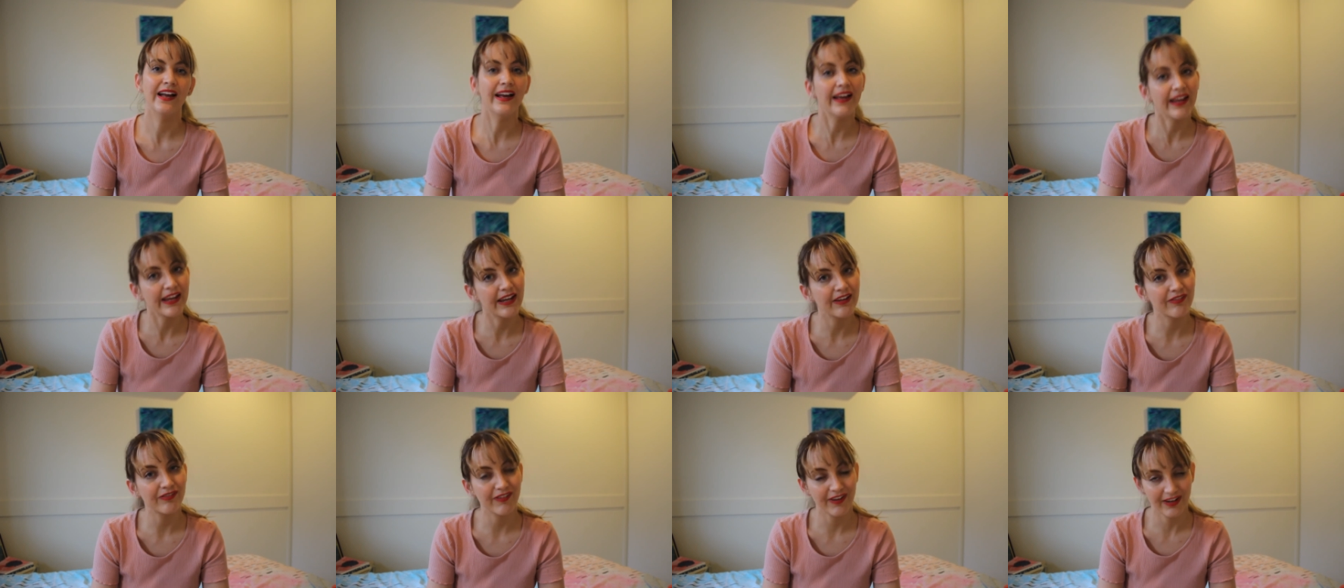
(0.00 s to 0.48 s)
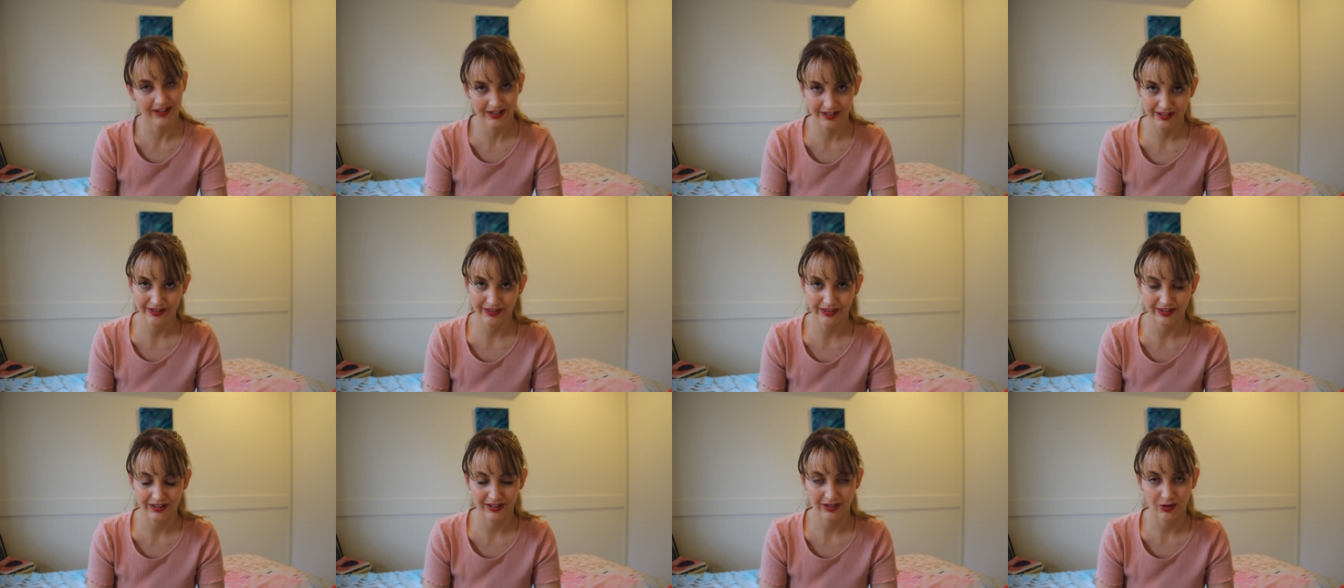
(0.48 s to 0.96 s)
If
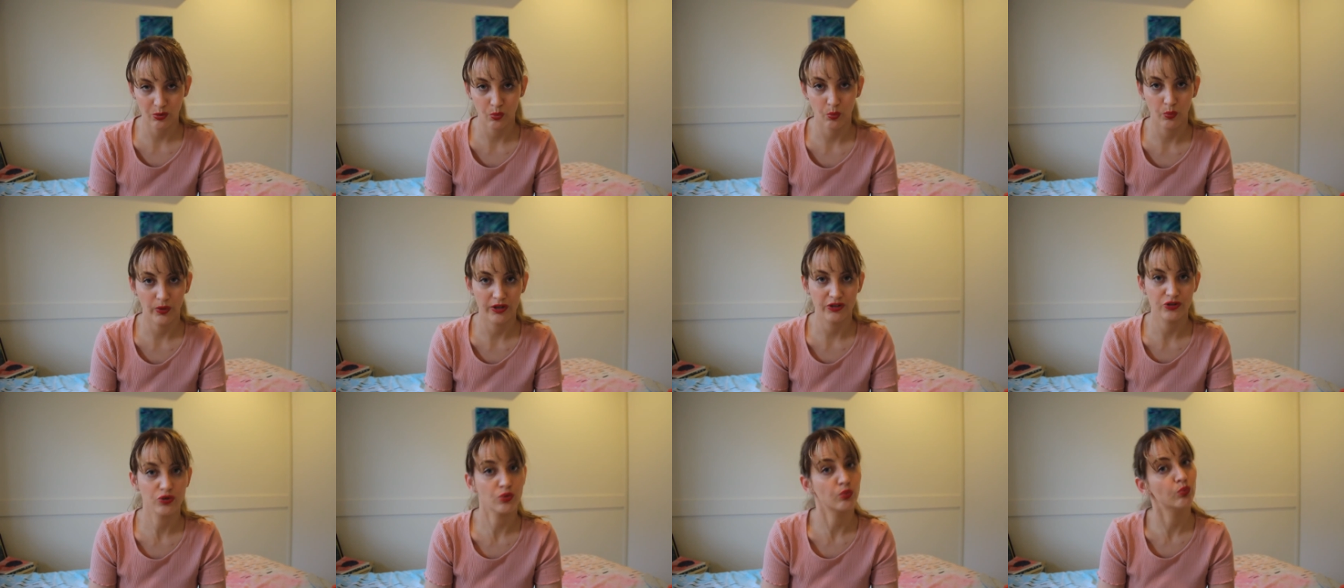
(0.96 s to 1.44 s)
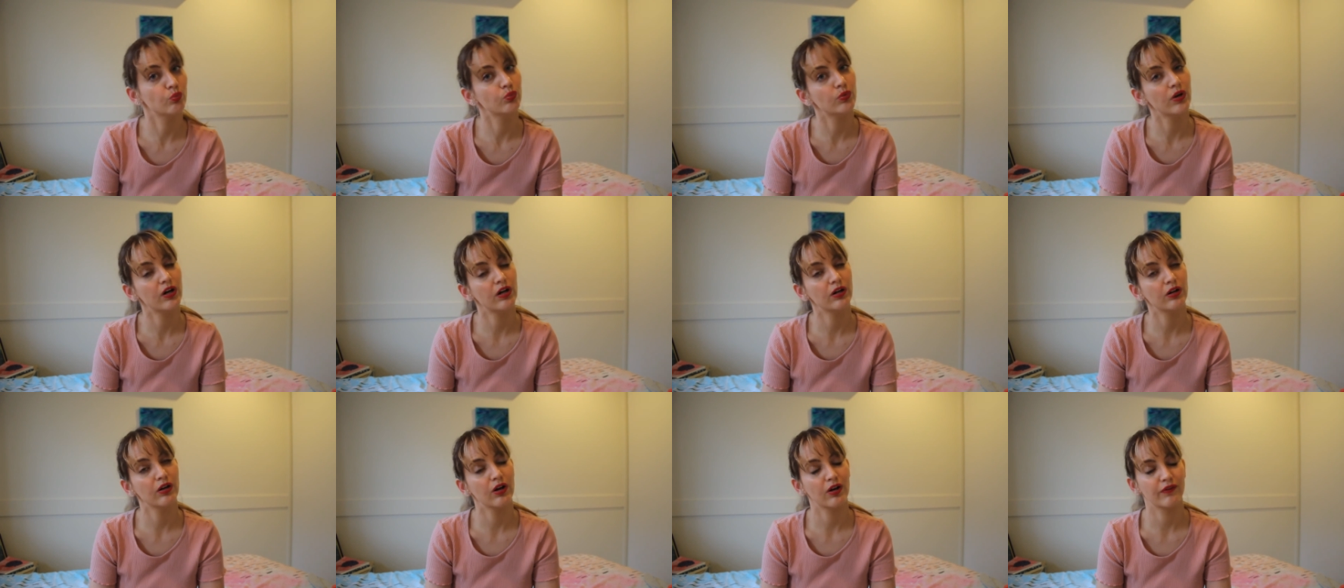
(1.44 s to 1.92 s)
anything went
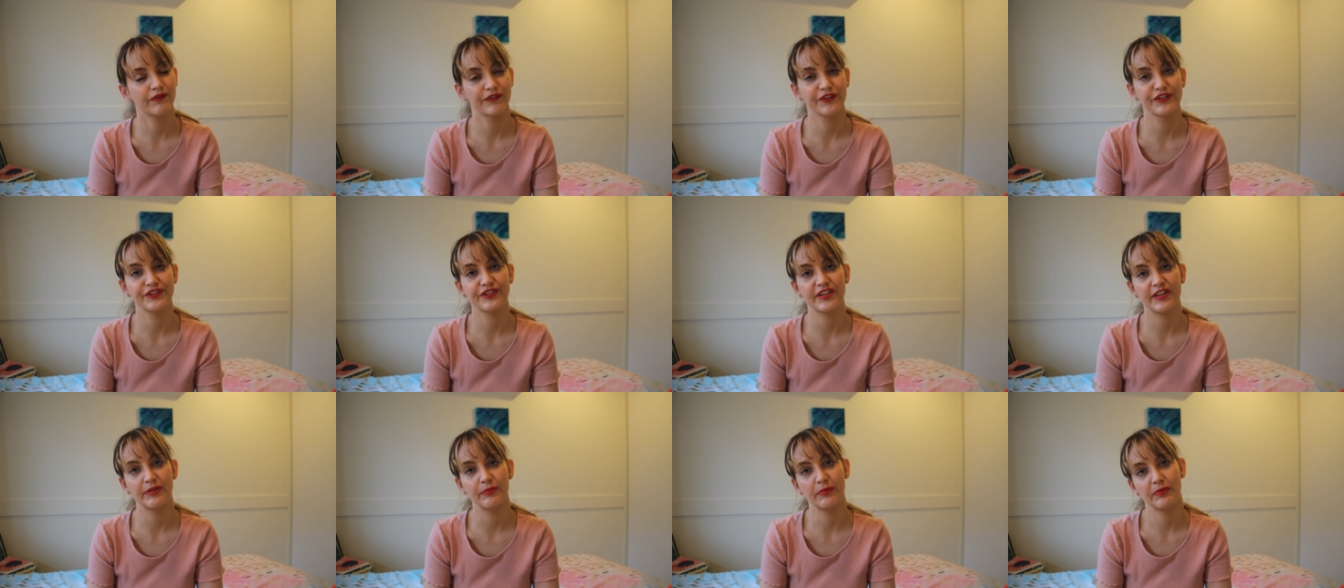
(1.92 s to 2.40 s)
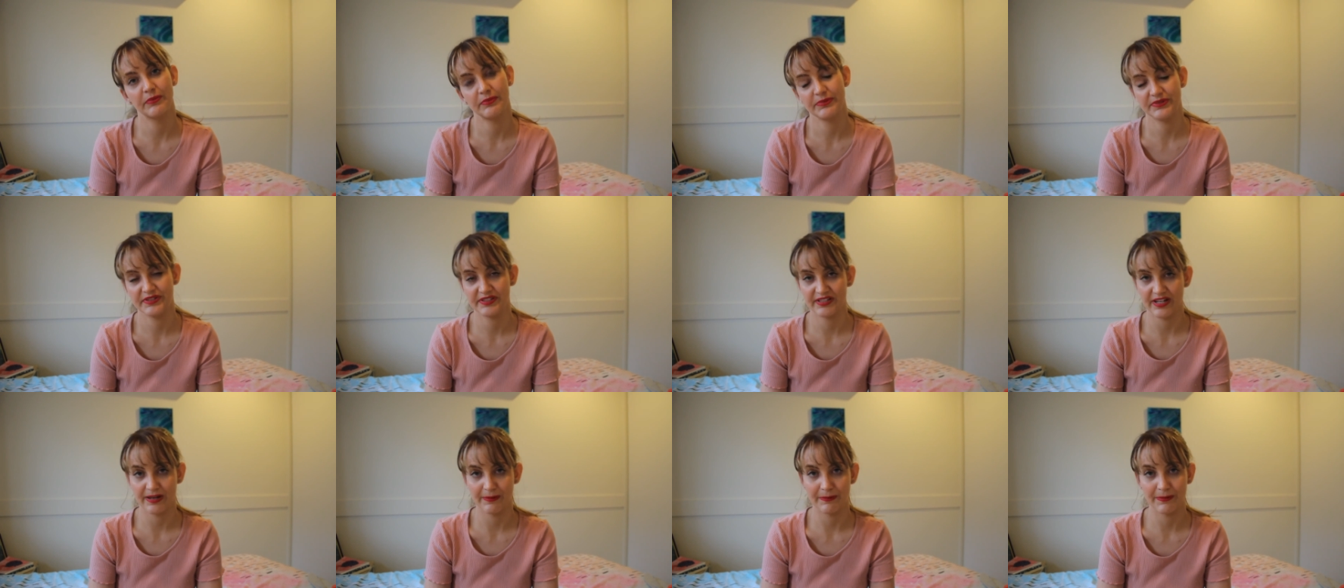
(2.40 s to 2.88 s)
wrong, obviously we would
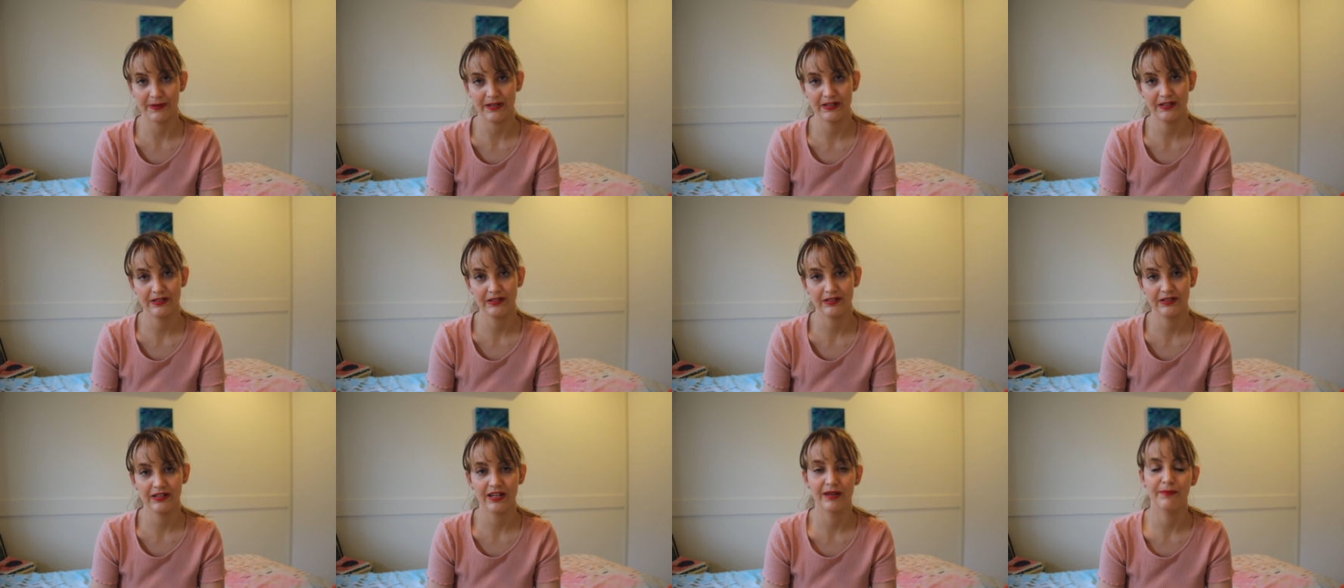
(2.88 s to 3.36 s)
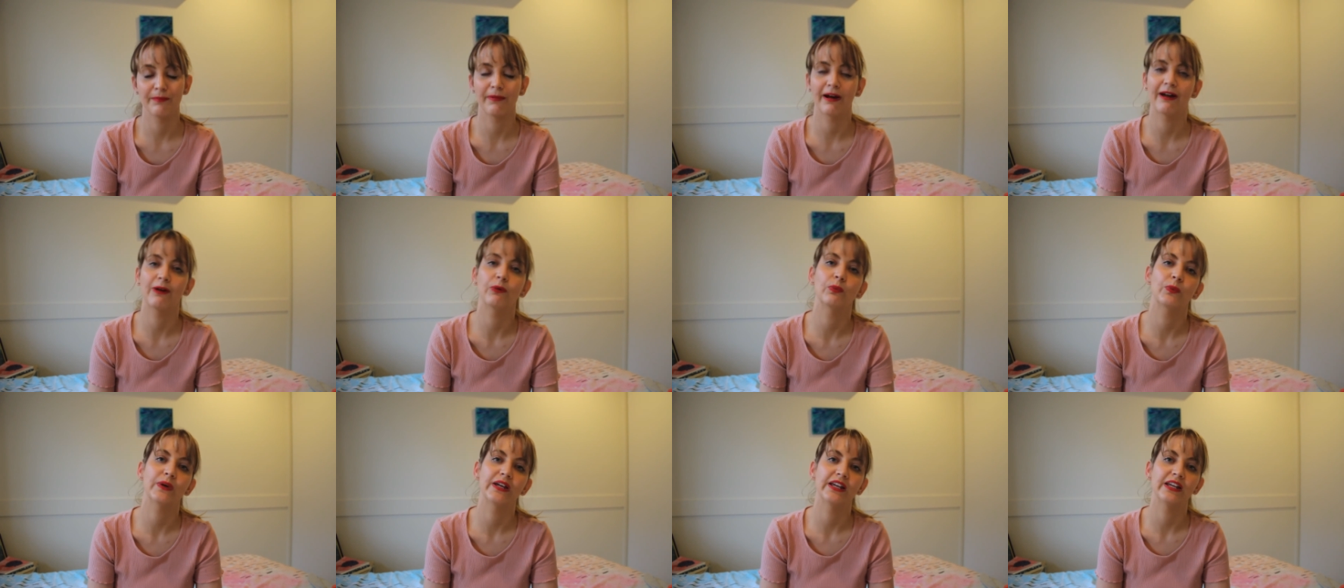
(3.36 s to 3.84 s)
step in, and
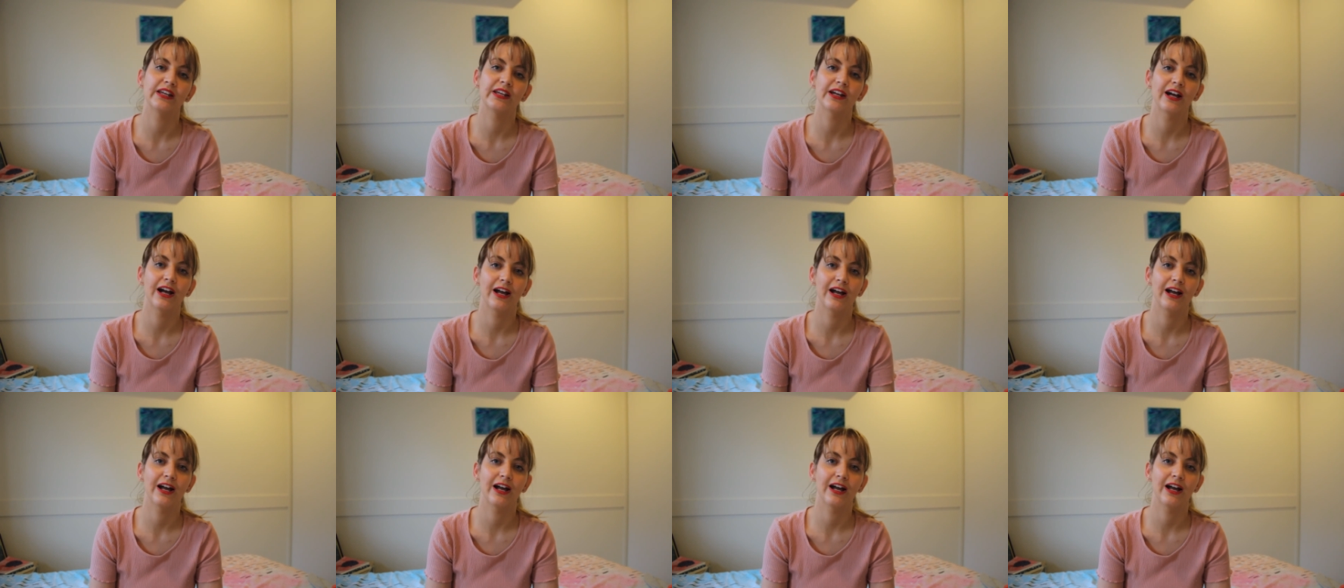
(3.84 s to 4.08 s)
by we,